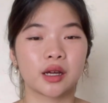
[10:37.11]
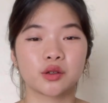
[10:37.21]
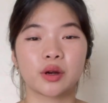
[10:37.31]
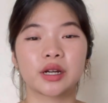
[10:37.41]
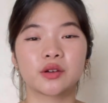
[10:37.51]

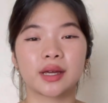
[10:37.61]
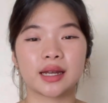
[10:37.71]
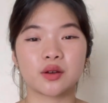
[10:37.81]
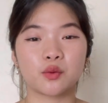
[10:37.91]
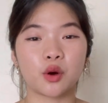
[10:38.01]
Try to get
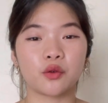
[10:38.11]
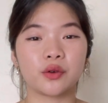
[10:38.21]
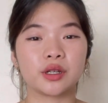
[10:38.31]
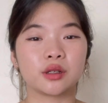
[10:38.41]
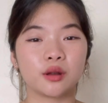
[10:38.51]
involved
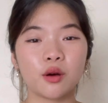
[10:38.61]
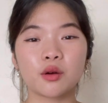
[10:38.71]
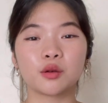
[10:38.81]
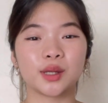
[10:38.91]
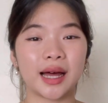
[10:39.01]
in the
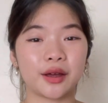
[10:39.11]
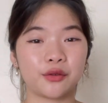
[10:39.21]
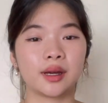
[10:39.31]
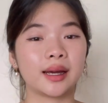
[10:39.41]
local life.